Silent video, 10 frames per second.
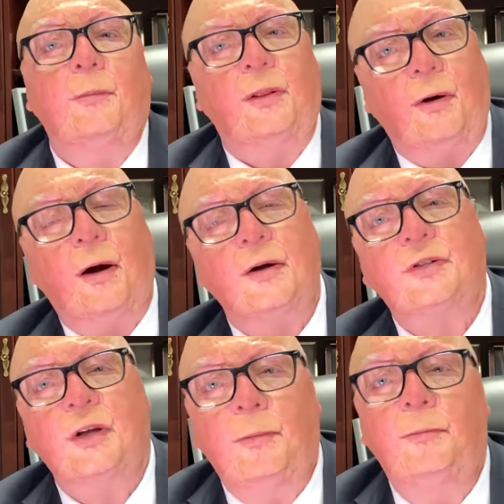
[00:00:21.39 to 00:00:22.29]
But there are
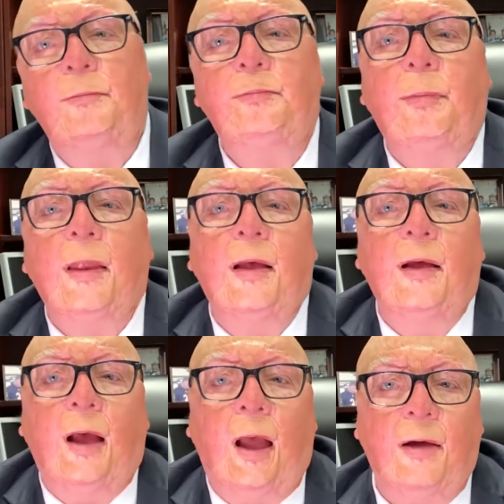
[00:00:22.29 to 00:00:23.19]
some
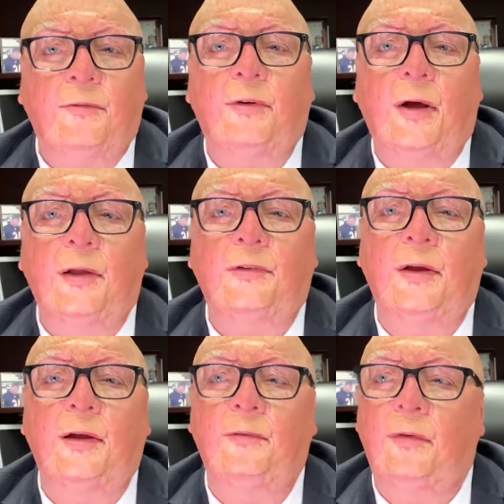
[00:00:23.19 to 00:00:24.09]

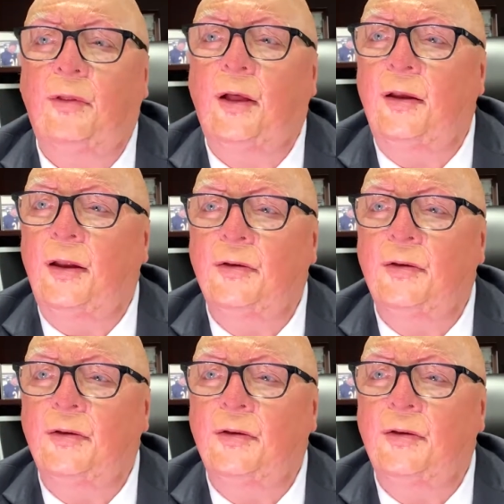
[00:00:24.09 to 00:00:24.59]
advertising that